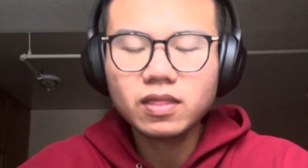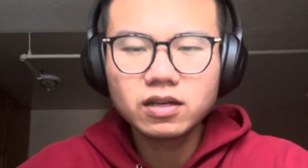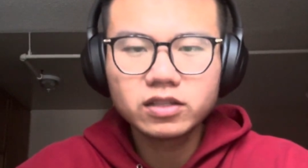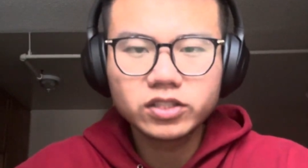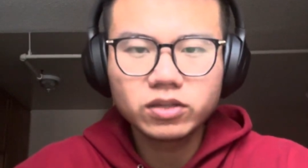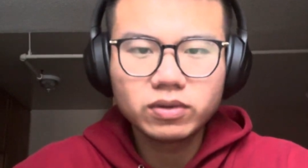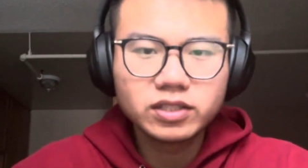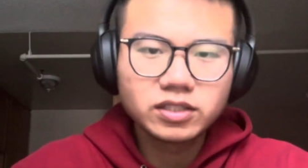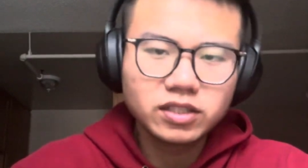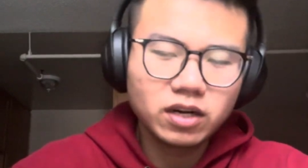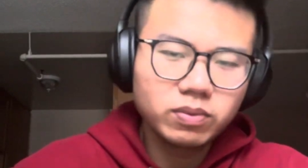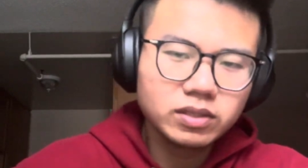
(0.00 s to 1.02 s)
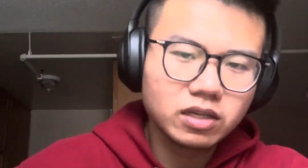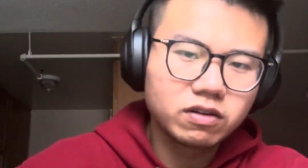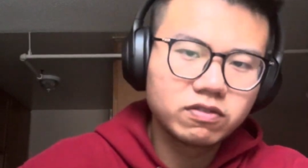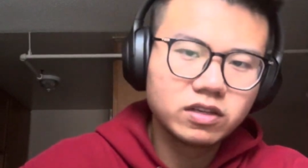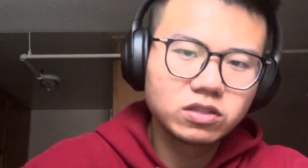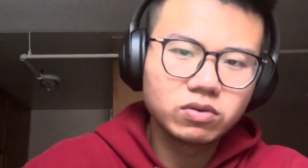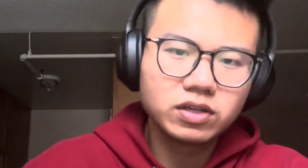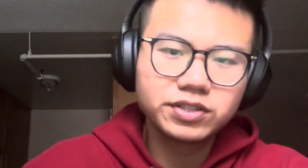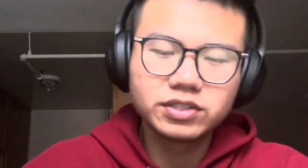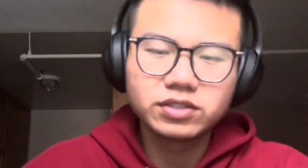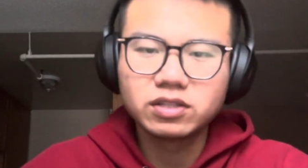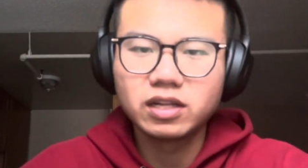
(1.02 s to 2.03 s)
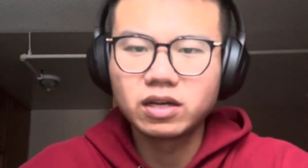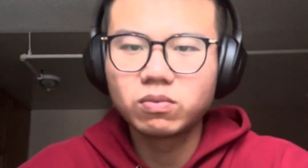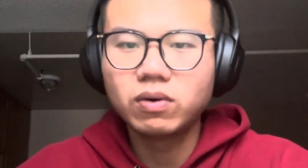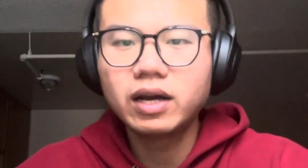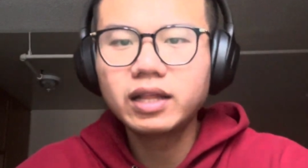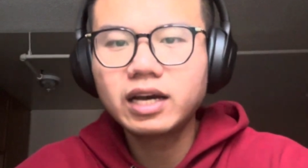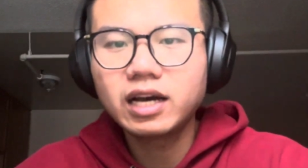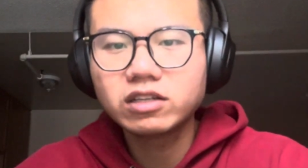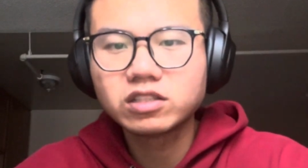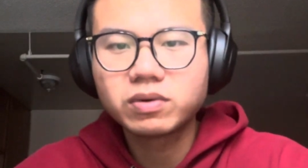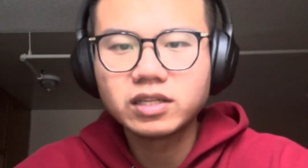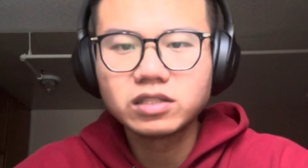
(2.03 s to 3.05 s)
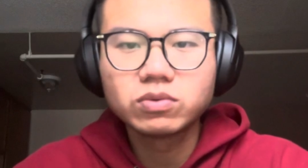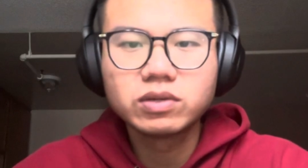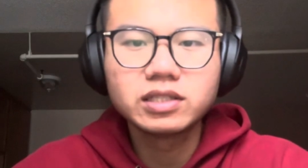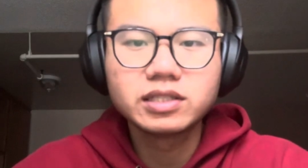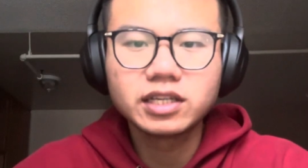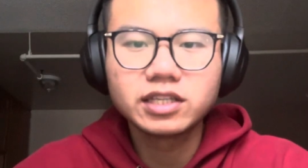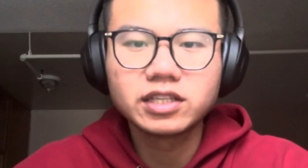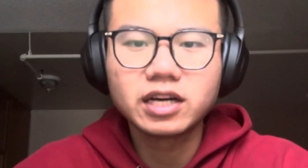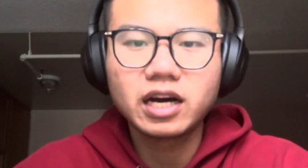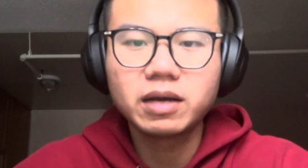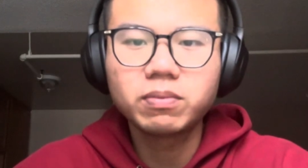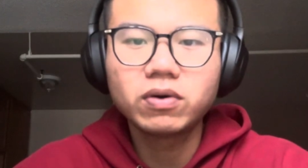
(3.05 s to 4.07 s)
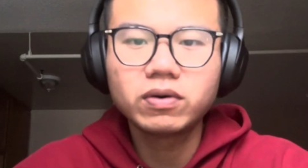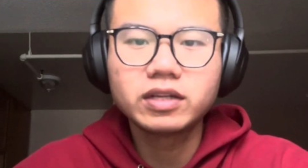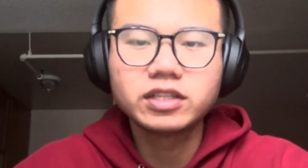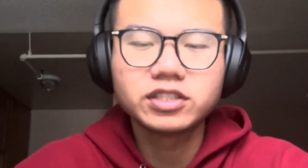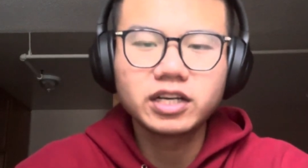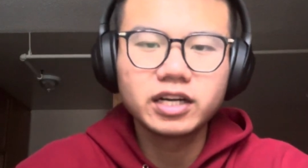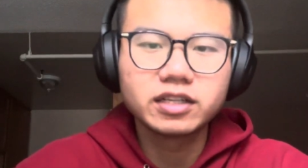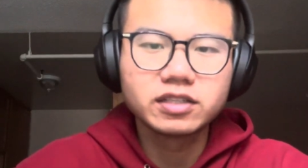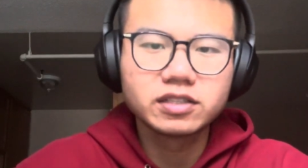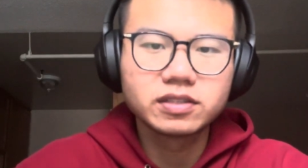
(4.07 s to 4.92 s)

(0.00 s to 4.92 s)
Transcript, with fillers: So let's start with our first questions, like why the house price reached such a high point in China.